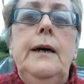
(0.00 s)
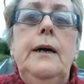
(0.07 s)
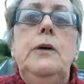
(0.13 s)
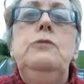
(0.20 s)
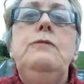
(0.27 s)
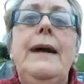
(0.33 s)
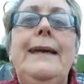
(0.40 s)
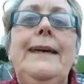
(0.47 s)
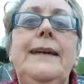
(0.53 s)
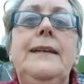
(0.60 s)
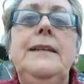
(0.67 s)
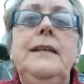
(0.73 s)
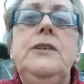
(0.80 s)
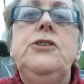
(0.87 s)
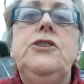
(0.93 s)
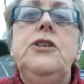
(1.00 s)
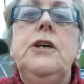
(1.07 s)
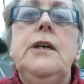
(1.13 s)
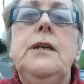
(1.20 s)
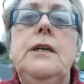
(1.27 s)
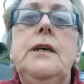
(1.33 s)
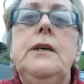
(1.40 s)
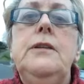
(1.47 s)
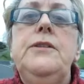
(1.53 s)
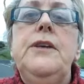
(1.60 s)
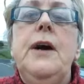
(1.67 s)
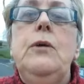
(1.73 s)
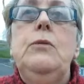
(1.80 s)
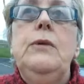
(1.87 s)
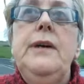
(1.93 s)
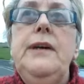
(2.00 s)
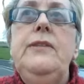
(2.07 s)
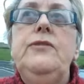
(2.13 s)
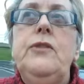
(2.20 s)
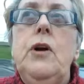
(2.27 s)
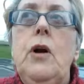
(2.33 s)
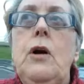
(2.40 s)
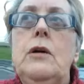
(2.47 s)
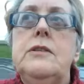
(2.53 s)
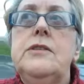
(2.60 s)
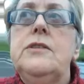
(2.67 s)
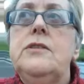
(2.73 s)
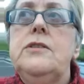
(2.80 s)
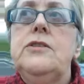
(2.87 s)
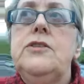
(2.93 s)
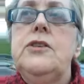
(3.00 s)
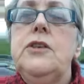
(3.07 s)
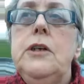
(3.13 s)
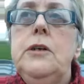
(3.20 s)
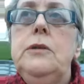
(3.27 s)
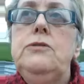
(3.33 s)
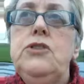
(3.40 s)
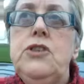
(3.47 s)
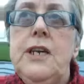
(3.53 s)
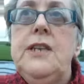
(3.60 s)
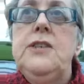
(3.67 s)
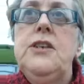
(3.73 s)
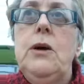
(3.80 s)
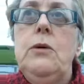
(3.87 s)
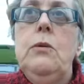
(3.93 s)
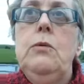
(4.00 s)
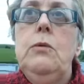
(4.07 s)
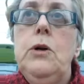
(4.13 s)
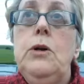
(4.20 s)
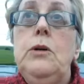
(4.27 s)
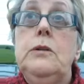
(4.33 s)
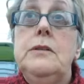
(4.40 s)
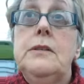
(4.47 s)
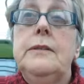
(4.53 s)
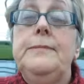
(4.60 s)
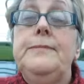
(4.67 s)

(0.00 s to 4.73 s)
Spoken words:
recognition that we've got to change our world.